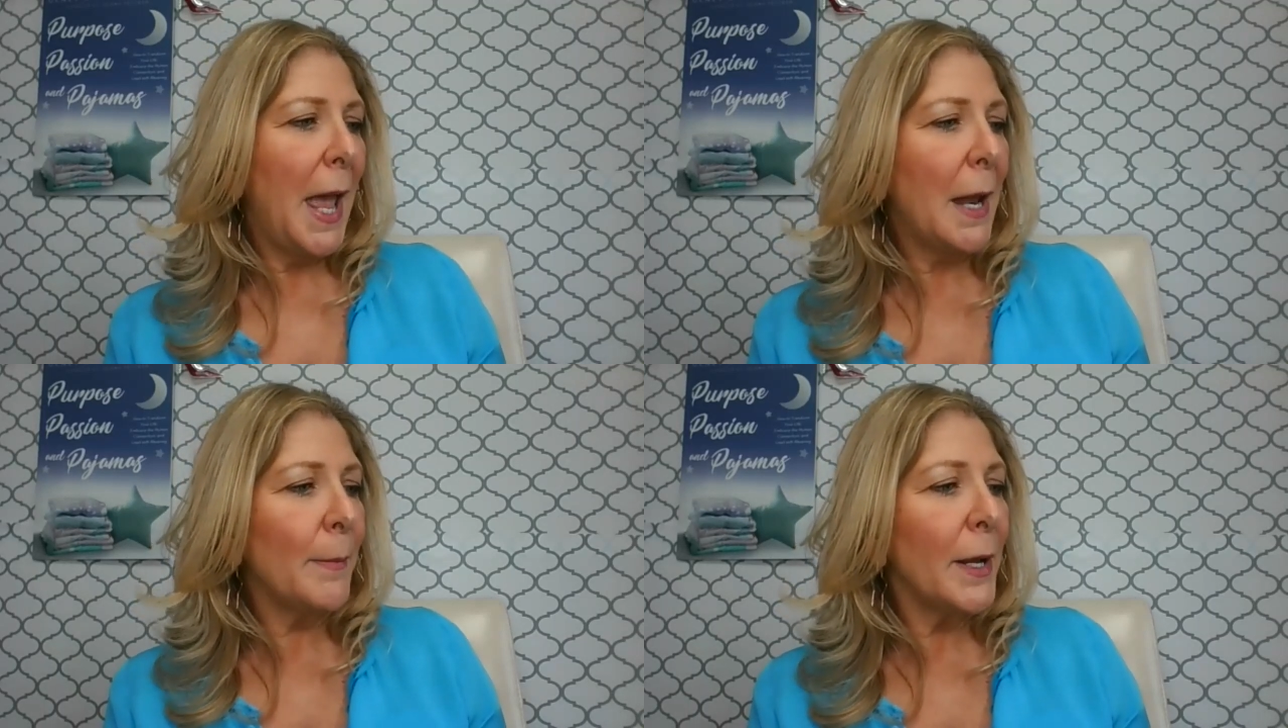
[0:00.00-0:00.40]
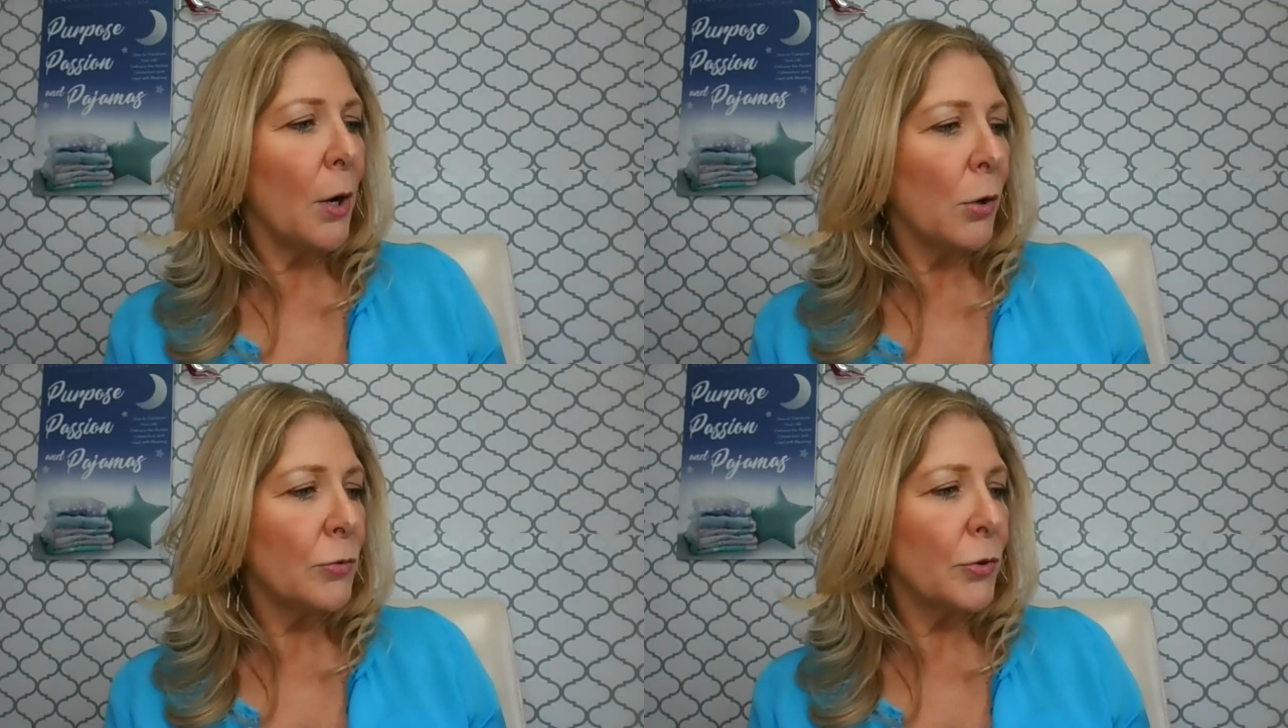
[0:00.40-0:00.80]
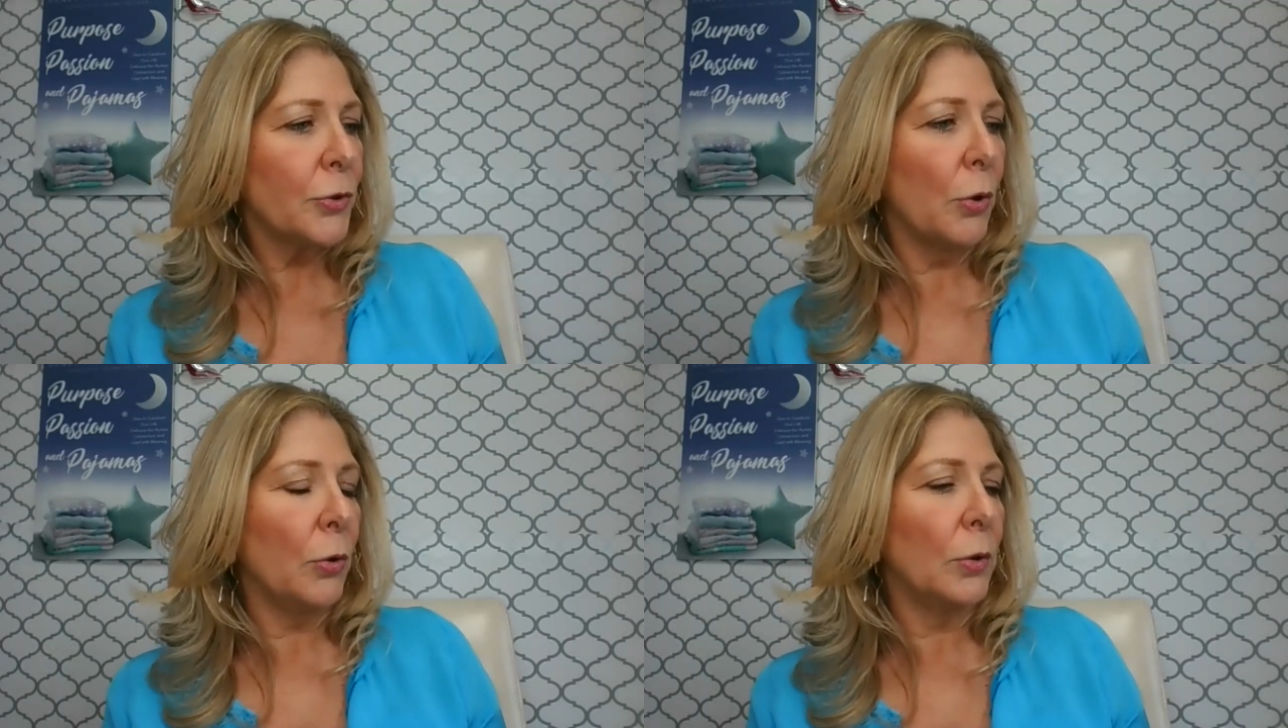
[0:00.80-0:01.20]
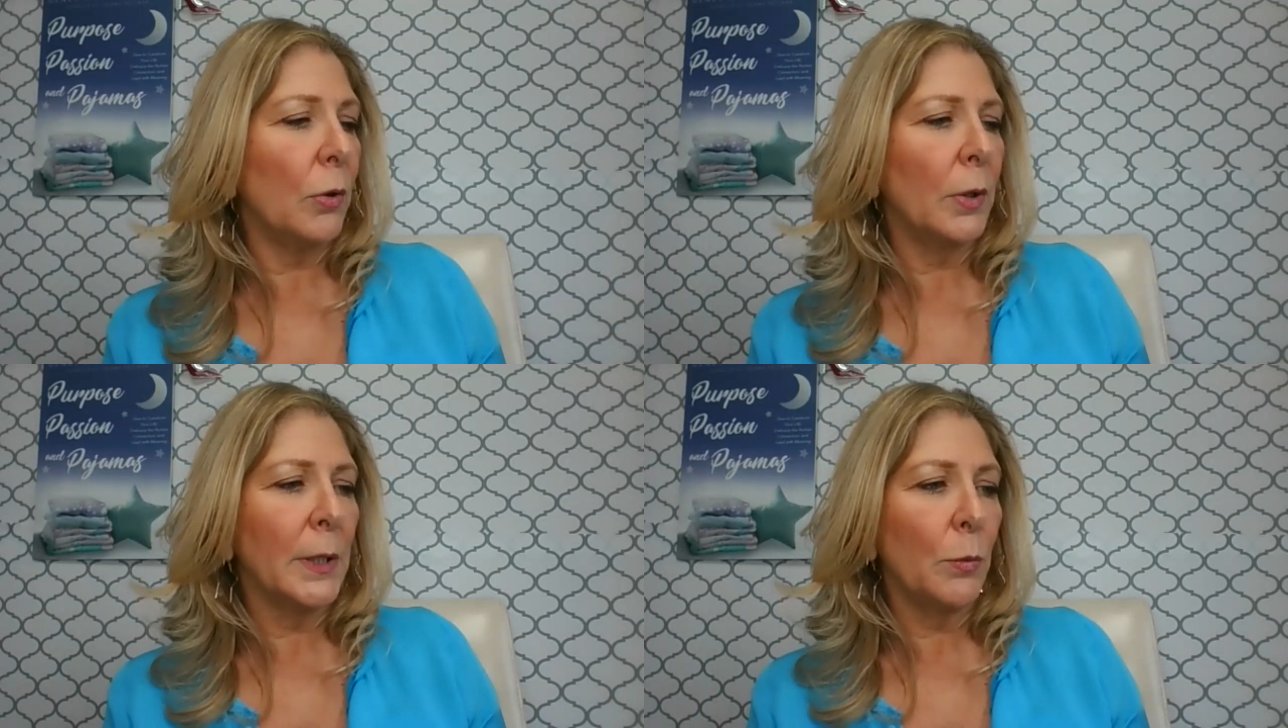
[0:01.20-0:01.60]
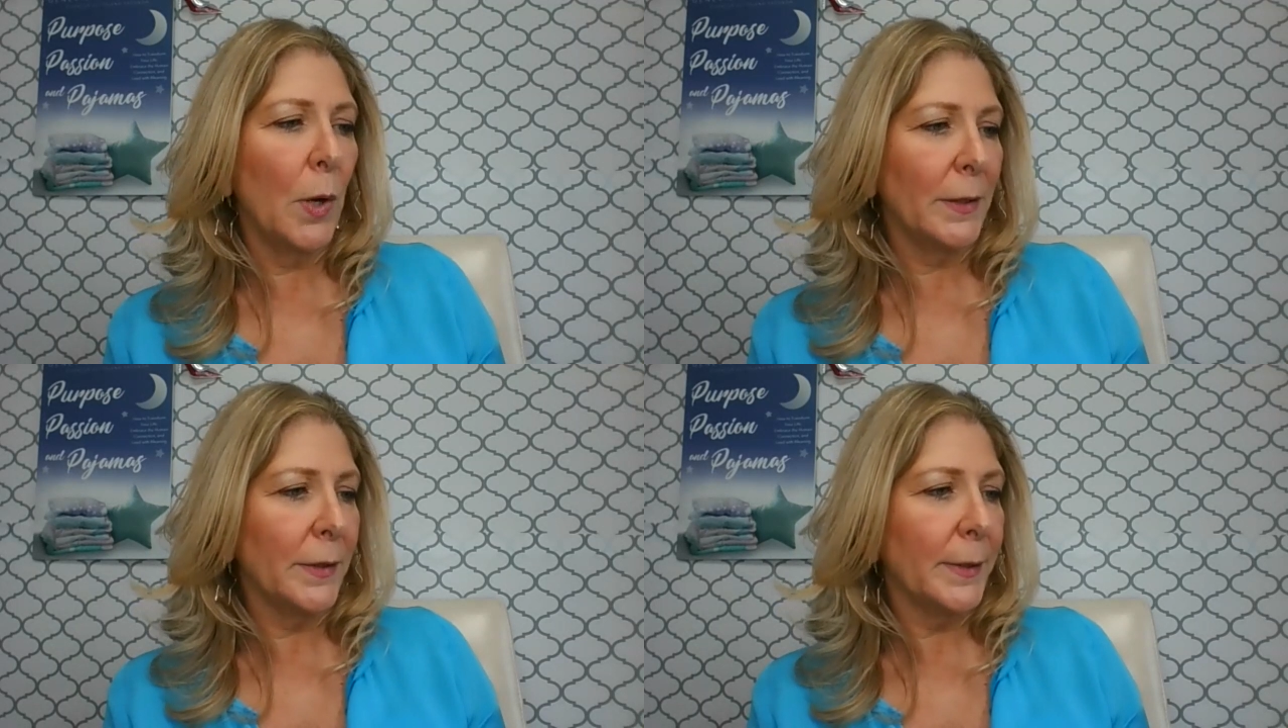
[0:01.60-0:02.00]
and my own soul all at
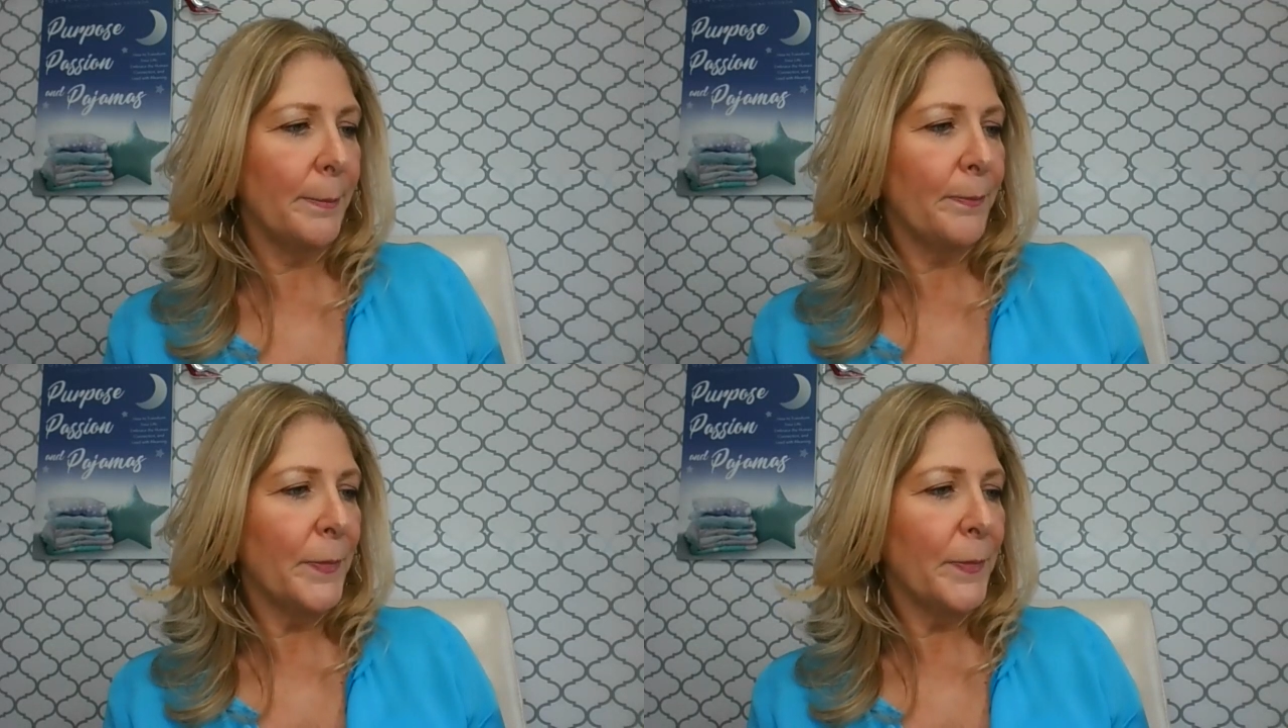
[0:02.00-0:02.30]
once.